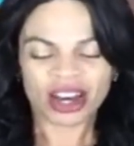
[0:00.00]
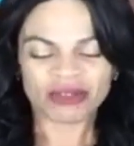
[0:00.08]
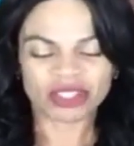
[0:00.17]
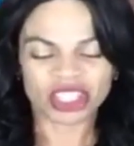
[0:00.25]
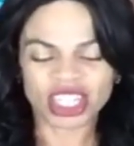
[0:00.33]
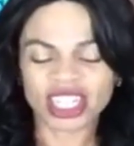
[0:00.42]

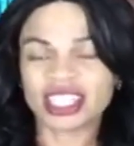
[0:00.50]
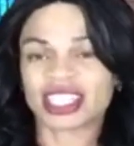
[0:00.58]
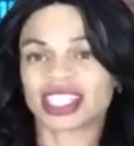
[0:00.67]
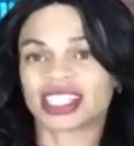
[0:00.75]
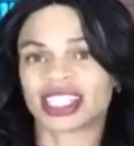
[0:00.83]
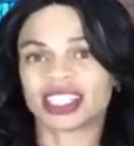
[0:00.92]
of
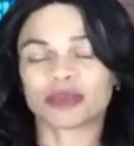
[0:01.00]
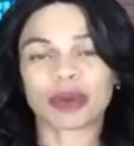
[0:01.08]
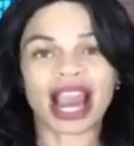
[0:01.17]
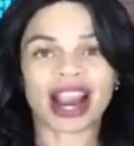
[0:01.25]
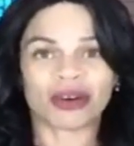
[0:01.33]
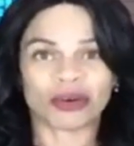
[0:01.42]
Jesus's
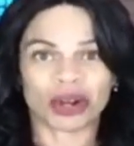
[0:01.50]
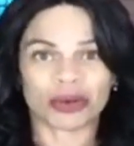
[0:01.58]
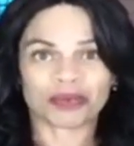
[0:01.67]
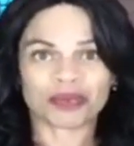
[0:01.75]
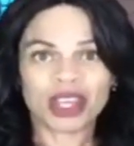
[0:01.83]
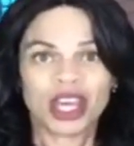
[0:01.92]

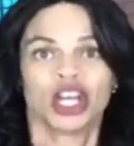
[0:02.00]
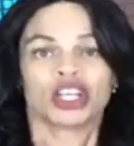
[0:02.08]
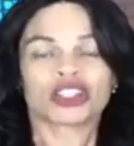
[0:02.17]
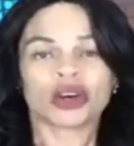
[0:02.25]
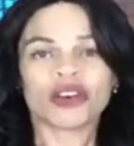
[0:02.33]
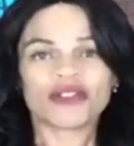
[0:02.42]
power.
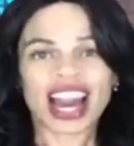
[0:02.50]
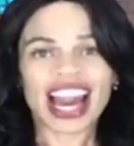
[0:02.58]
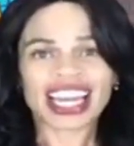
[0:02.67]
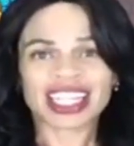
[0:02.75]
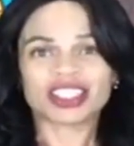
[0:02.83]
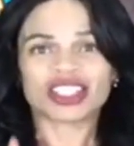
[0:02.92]
So if
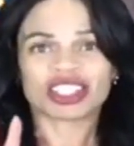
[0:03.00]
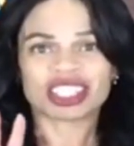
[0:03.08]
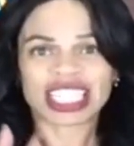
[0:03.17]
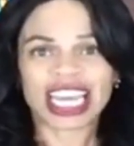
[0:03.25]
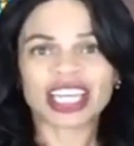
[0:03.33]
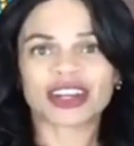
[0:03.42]
I could
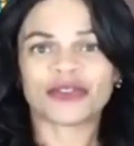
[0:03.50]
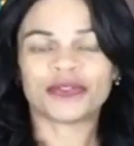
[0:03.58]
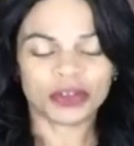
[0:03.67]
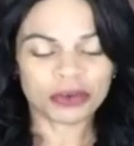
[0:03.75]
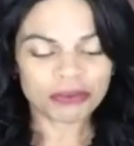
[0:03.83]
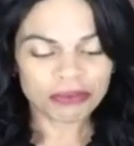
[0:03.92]
just take a
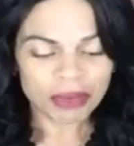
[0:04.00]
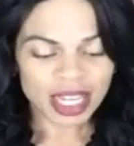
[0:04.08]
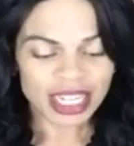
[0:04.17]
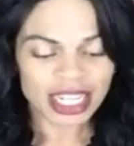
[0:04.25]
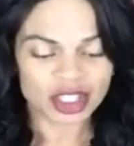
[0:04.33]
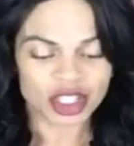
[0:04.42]
few
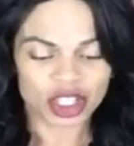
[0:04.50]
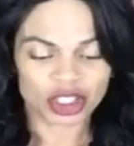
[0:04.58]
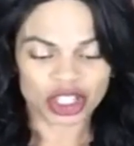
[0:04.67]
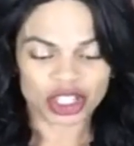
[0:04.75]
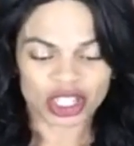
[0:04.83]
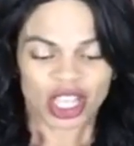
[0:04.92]
minutes to
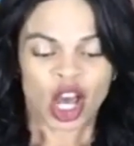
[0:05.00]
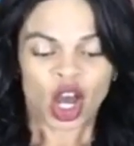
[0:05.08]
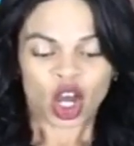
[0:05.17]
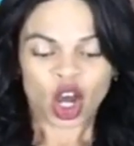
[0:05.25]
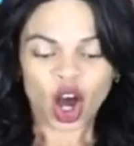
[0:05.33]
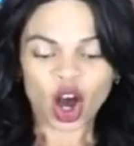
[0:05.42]
just
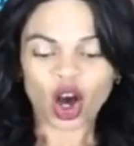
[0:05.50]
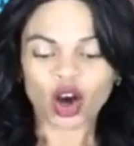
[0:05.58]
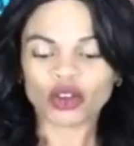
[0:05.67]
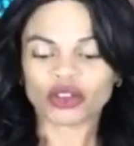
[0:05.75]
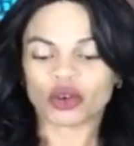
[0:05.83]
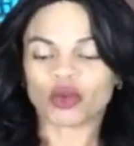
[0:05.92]

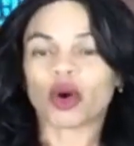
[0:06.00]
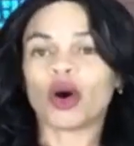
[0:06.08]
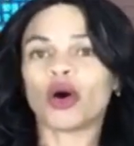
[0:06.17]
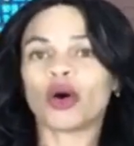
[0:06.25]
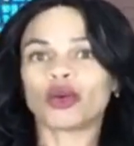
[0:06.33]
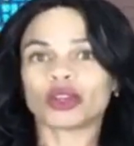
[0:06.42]
call the
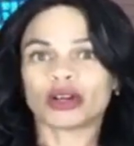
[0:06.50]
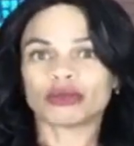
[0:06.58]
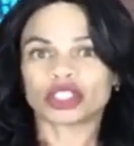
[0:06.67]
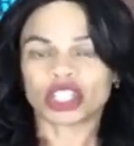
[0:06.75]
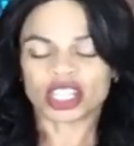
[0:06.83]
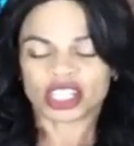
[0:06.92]
roll
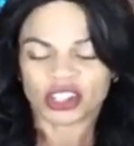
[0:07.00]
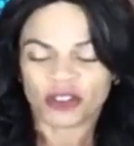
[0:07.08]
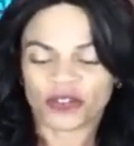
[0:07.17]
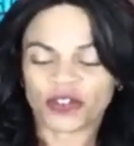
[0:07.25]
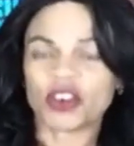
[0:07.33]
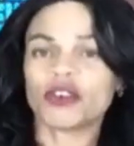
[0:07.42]
on just a
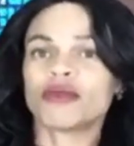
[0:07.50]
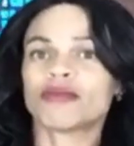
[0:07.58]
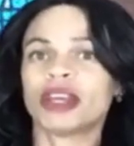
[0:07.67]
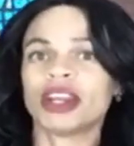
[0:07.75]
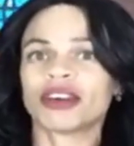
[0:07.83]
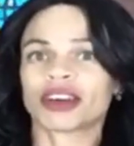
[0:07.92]
few
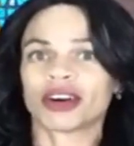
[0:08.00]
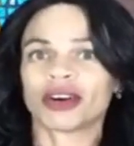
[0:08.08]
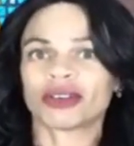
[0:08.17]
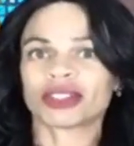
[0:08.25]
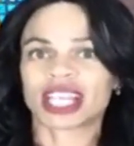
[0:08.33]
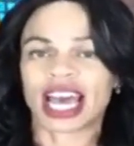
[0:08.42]

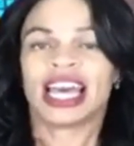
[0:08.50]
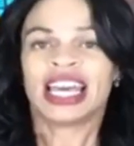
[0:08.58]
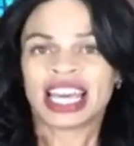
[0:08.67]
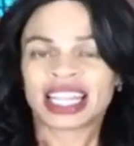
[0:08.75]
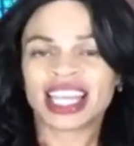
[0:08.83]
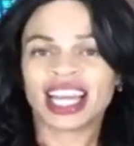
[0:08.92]
miracles
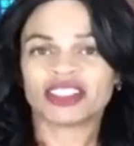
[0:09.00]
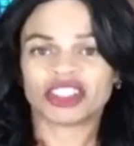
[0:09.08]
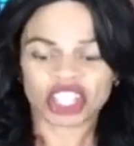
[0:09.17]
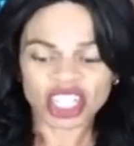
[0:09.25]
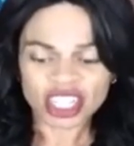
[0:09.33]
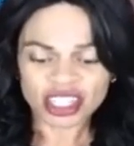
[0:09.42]
that
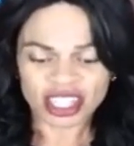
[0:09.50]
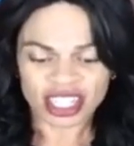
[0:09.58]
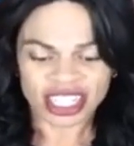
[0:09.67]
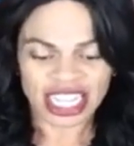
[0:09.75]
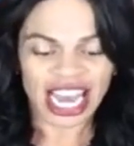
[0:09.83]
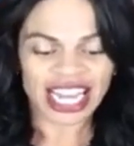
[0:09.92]

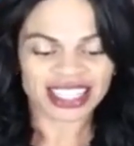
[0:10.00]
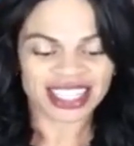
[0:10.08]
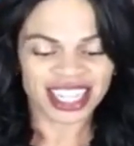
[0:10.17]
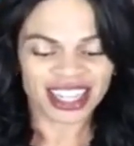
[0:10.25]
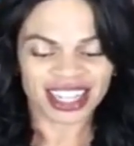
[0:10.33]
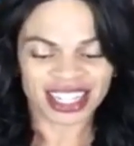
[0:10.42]
Jesus has
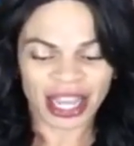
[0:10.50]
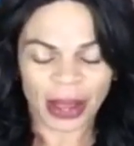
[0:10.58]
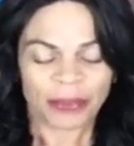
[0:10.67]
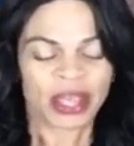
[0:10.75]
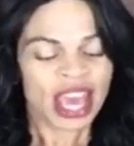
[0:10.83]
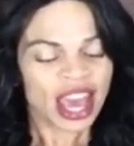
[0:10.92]
done,
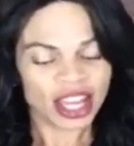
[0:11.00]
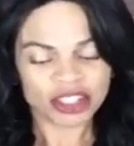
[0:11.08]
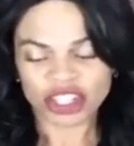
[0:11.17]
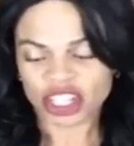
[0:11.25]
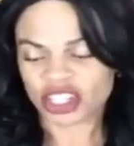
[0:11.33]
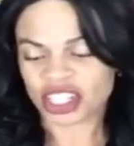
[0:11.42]

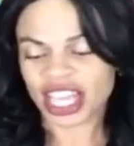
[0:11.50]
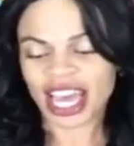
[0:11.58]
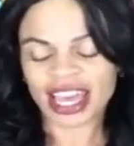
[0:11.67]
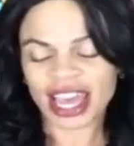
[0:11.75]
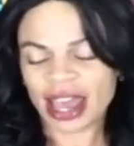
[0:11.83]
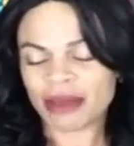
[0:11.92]
and just
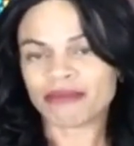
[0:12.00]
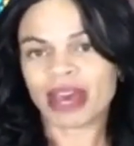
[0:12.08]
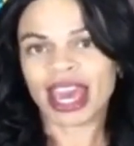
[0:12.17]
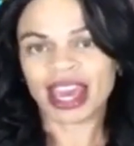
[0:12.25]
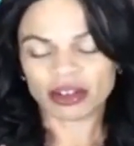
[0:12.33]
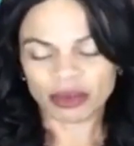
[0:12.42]
say
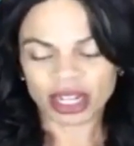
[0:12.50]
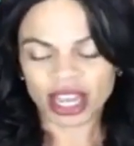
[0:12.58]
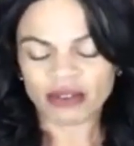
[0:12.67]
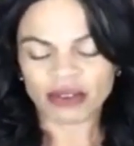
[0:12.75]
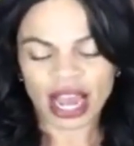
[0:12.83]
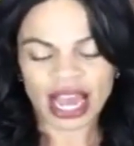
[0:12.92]
amen
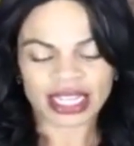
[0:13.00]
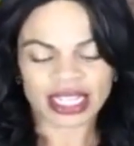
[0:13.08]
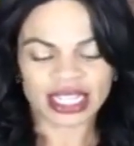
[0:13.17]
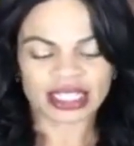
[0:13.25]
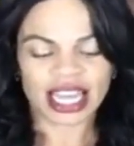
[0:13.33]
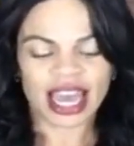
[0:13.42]
whenever I
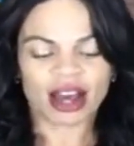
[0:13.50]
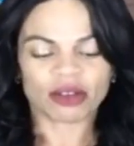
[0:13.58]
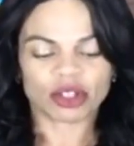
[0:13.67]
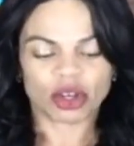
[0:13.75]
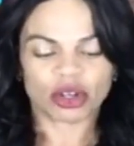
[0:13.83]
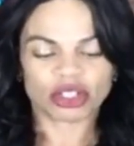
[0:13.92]
get
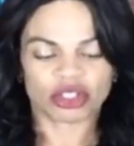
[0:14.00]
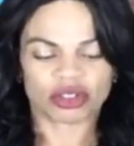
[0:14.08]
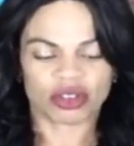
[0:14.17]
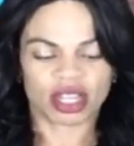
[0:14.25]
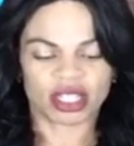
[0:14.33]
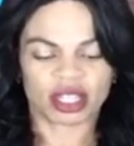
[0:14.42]
down your
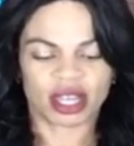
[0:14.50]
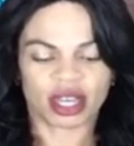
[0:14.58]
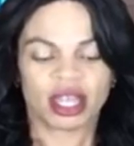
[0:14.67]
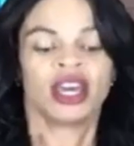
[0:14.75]
street.